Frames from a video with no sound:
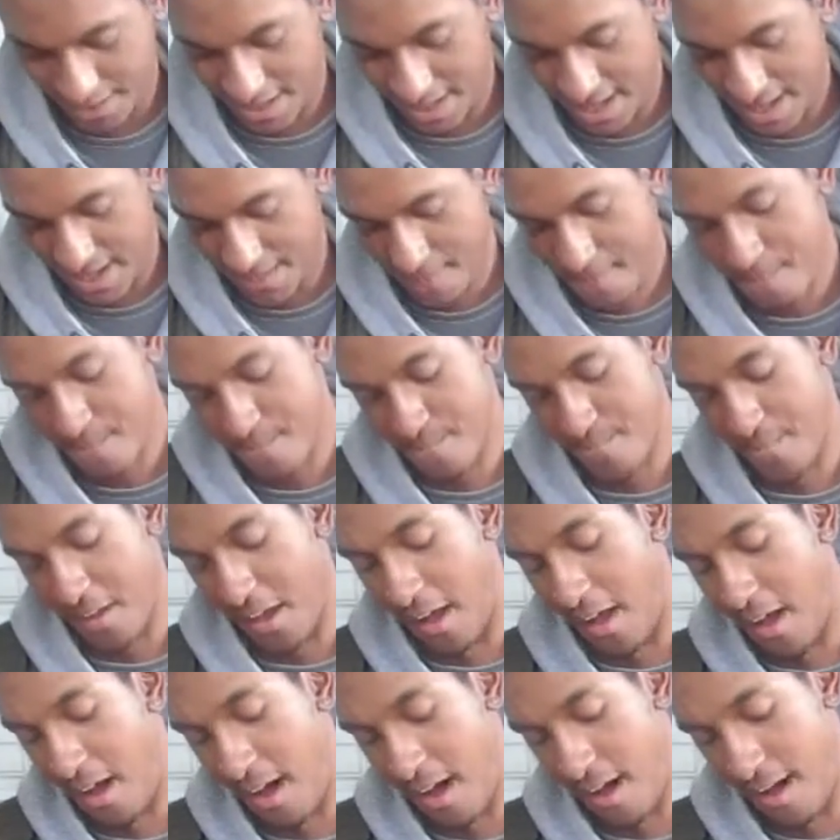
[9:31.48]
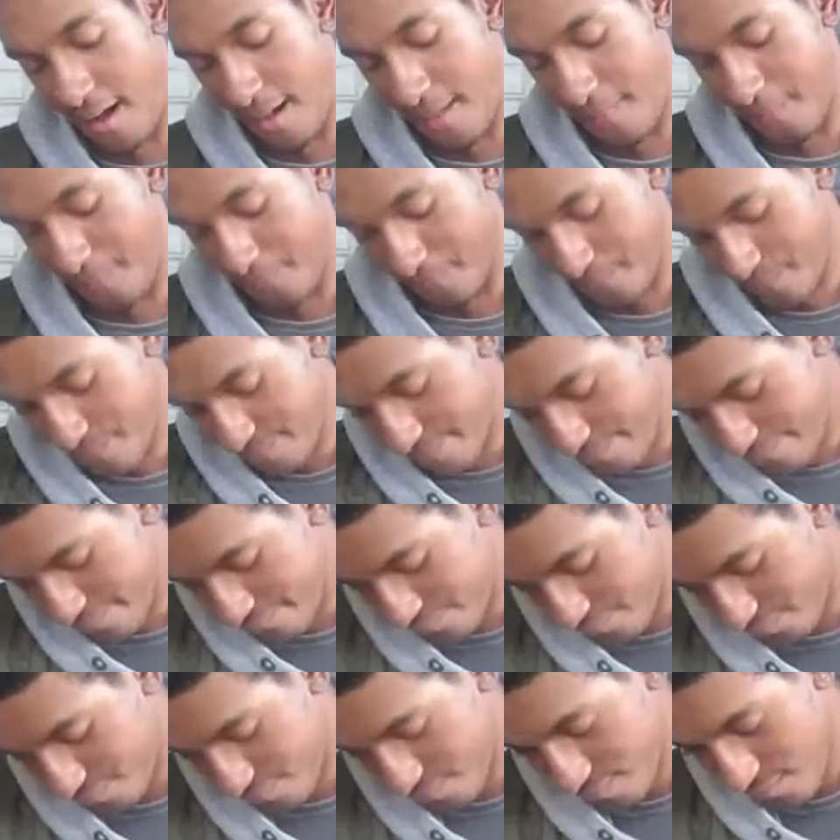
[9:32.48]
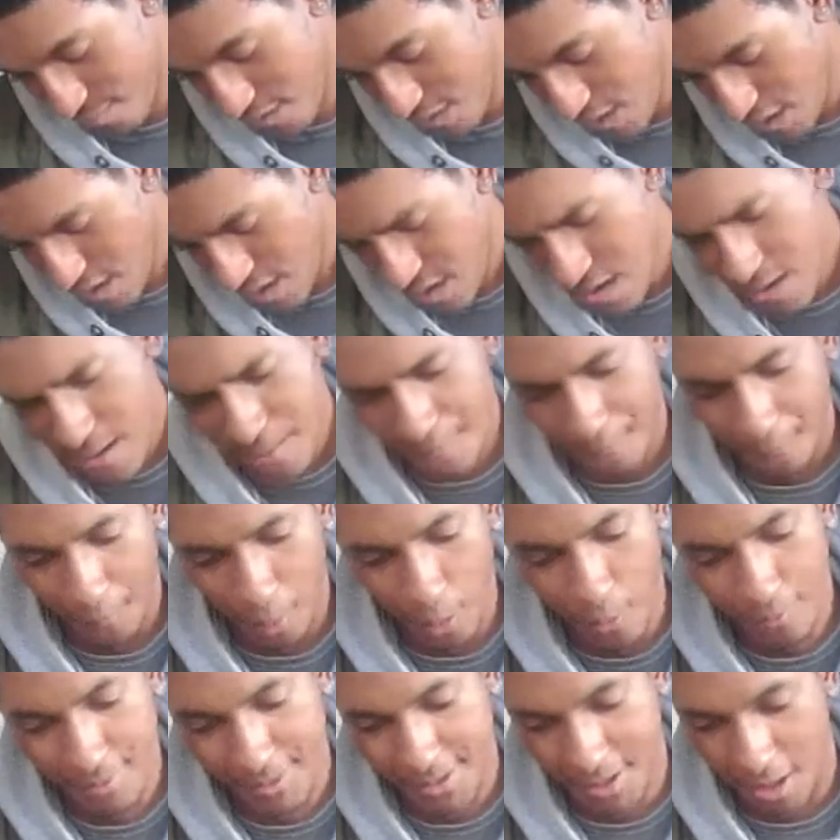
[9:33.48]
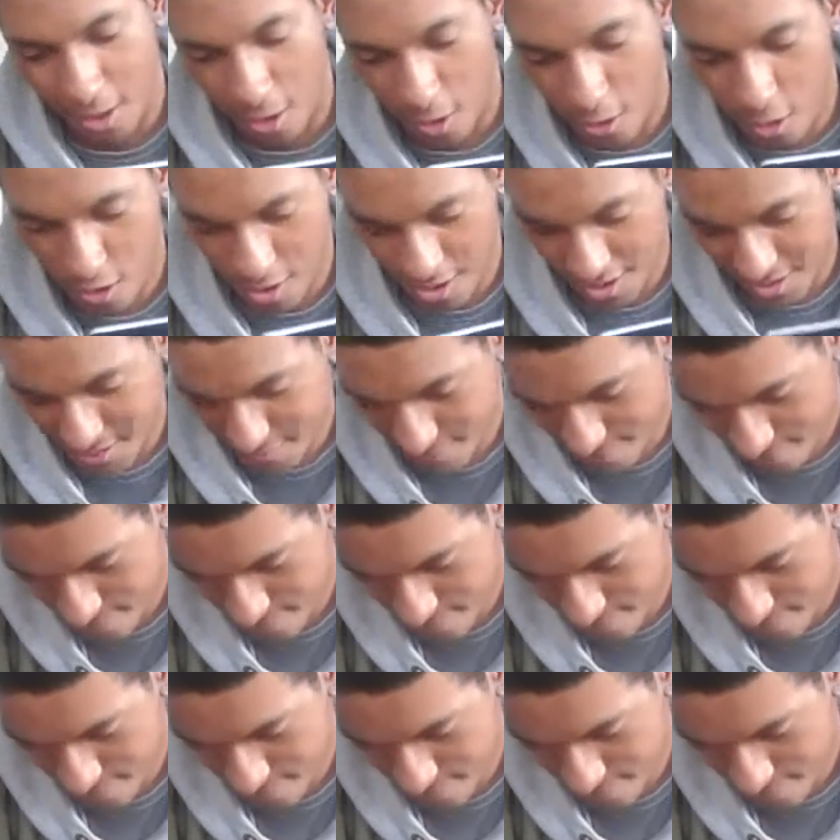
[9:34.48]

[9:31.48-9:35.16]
I'm saying? Um, moving on.